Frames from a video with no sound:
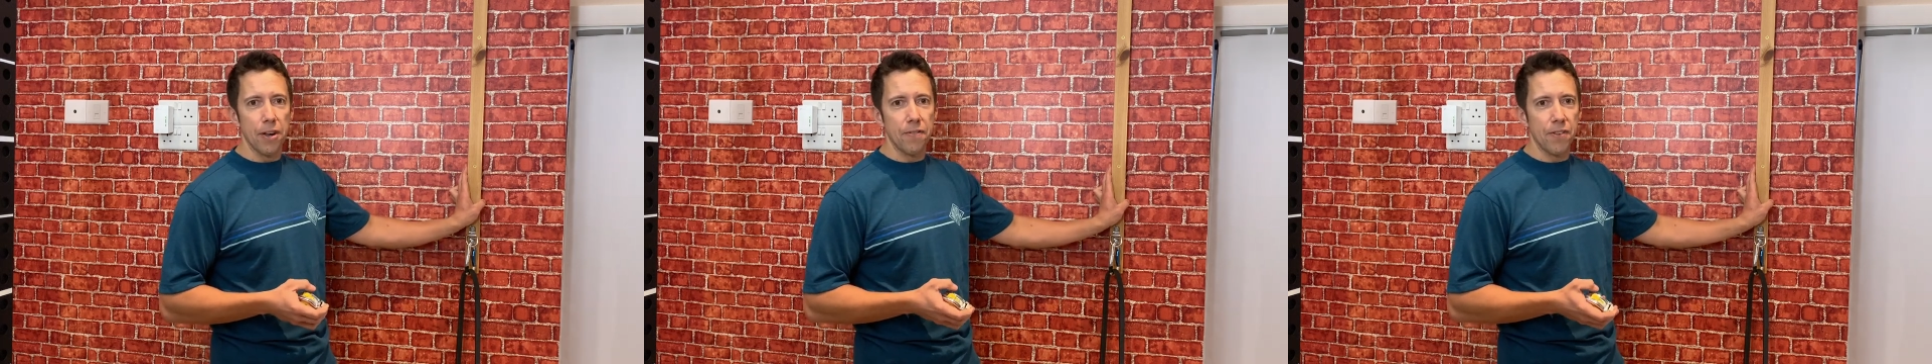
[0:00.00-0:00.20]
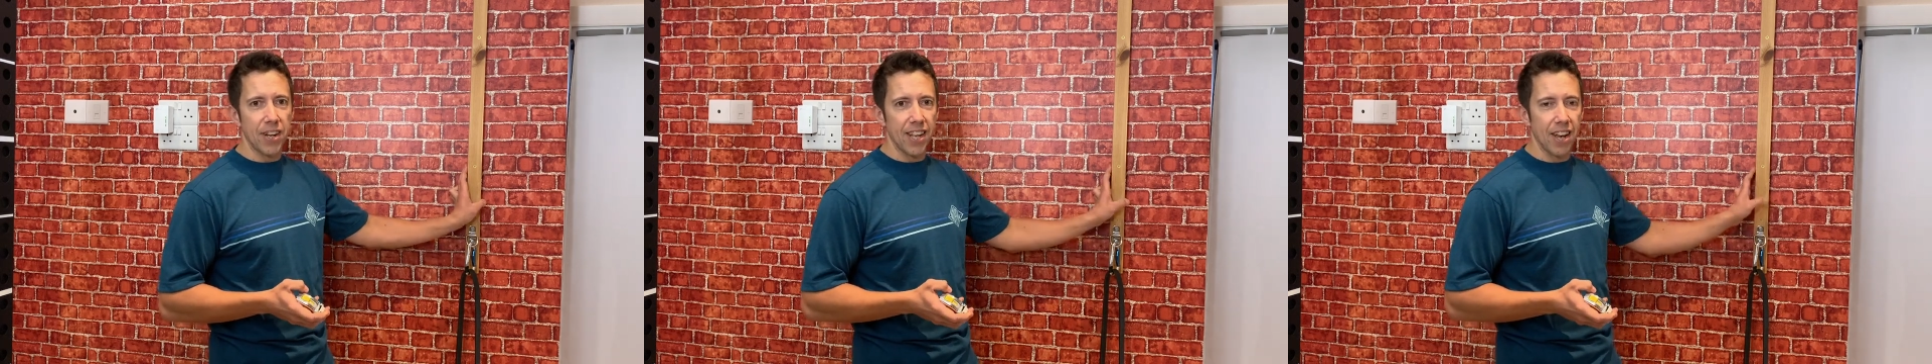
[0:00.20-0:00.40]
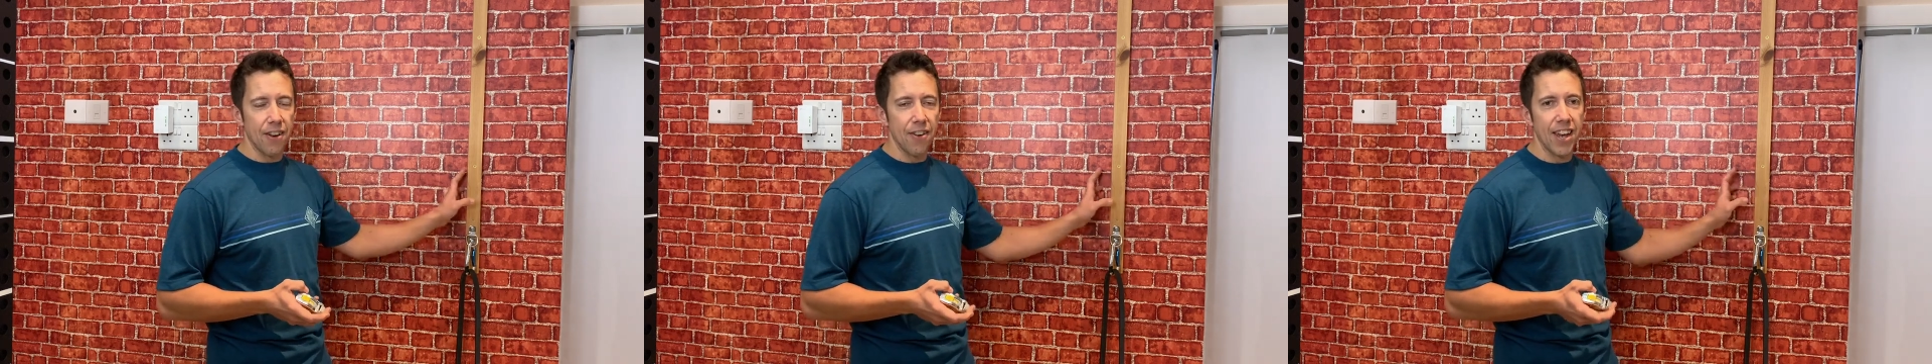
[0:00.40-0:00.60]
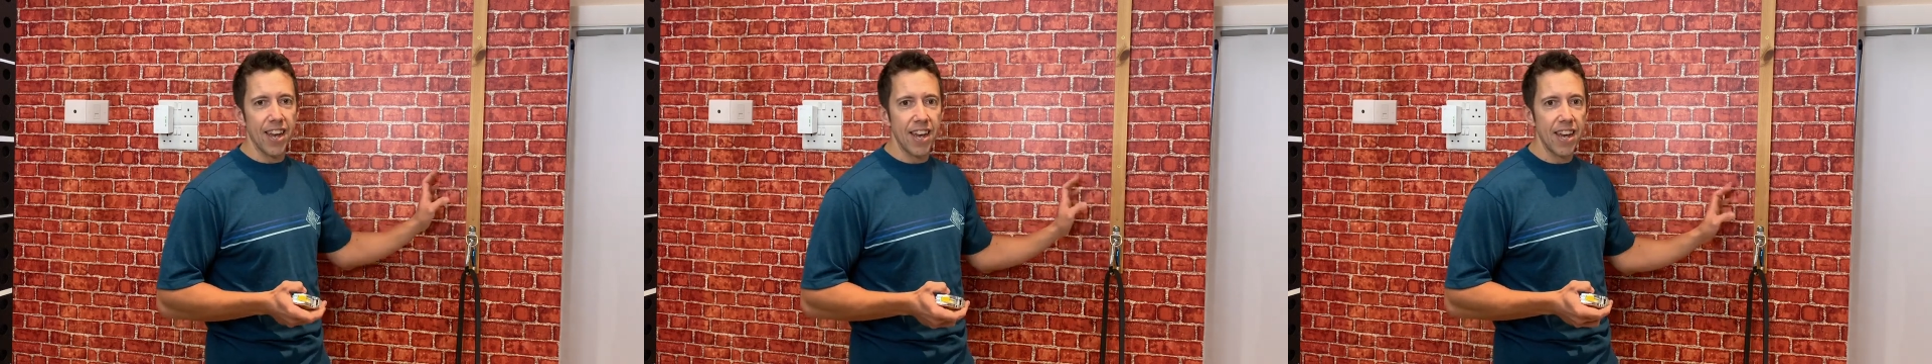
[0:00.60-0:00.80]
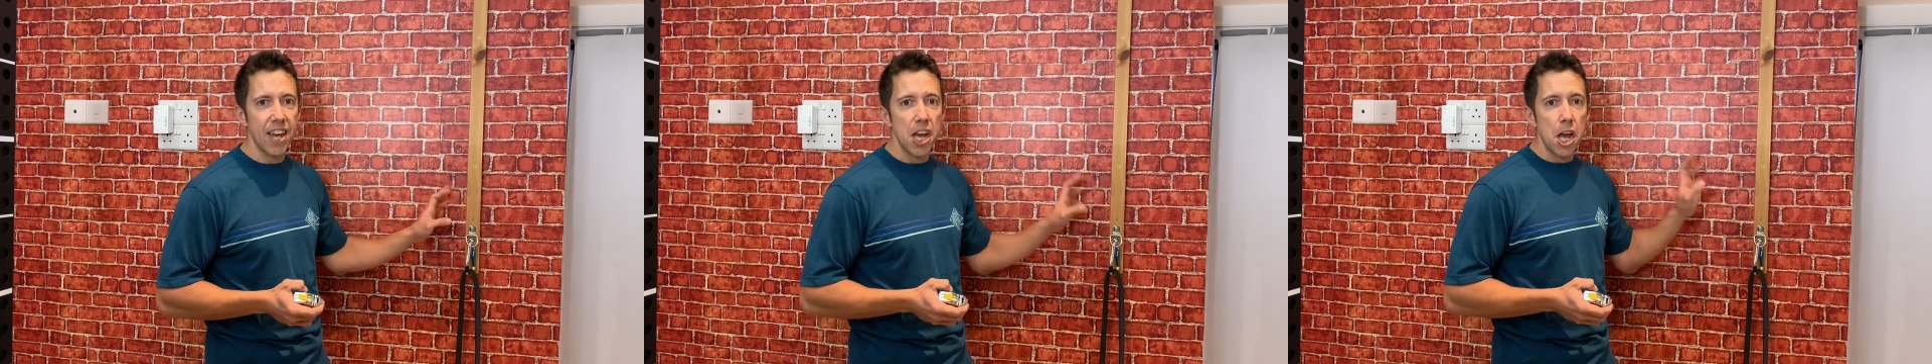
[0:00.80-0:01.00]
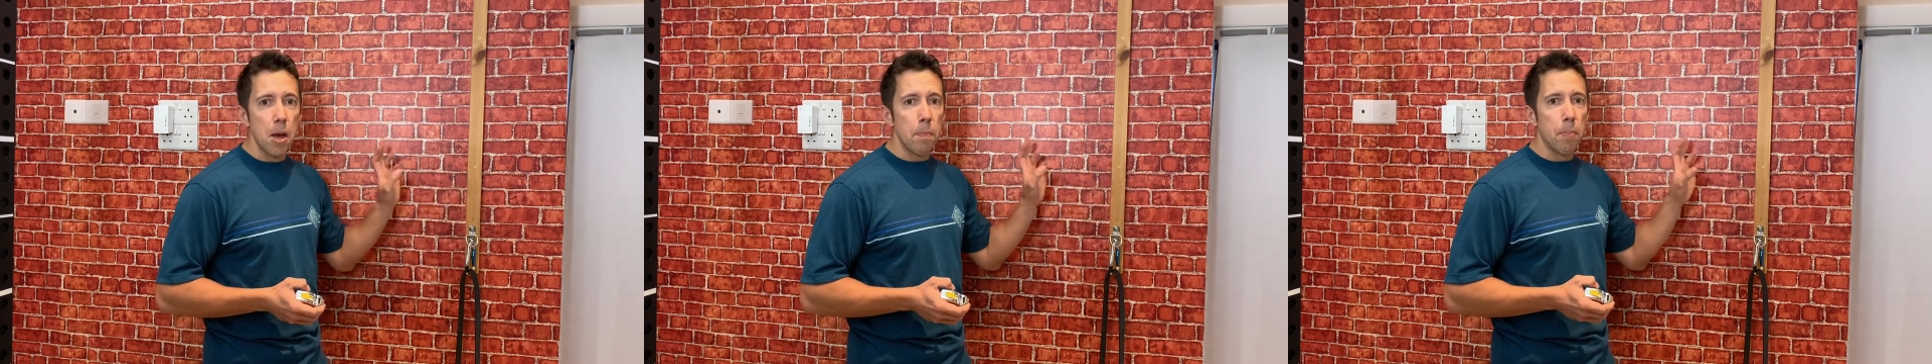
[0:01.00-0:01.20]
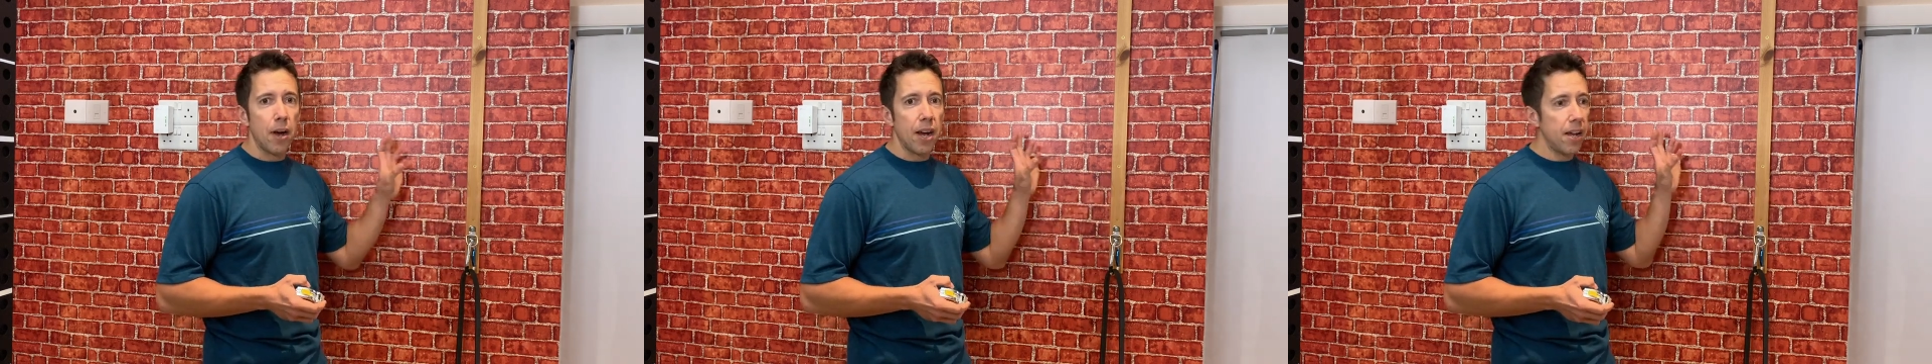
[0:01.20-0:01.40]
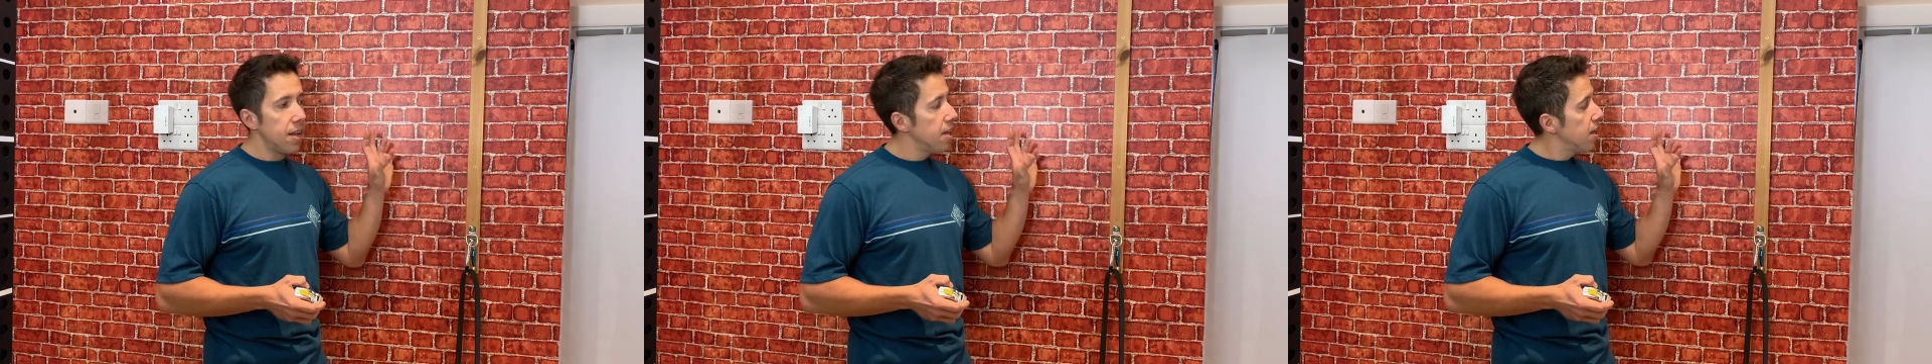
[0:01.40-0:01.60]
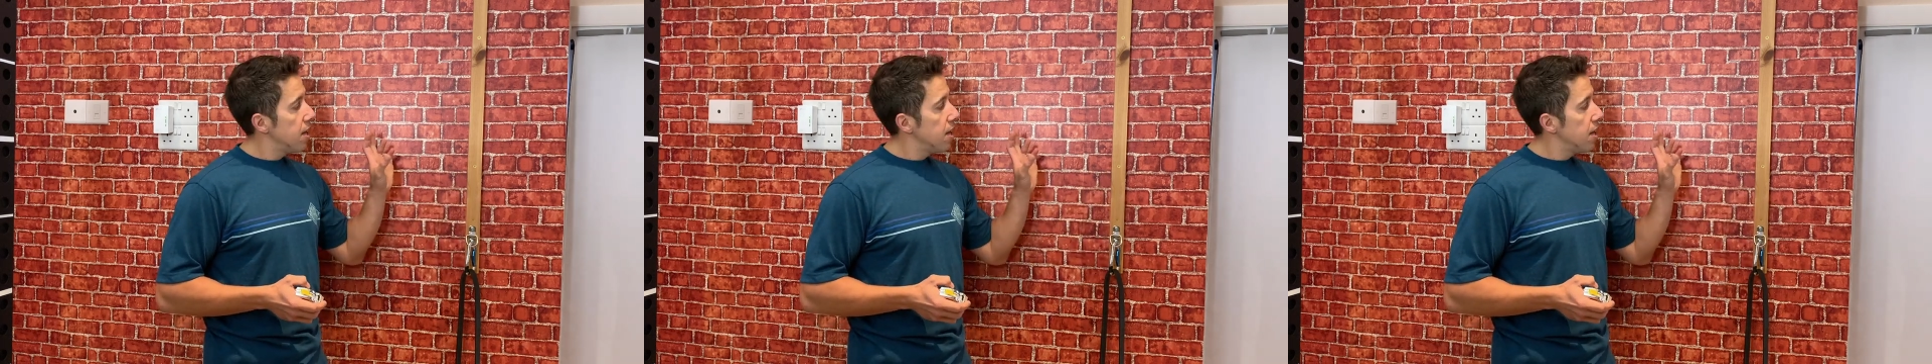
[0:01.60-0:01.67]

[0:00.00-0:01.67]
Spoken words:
video here, but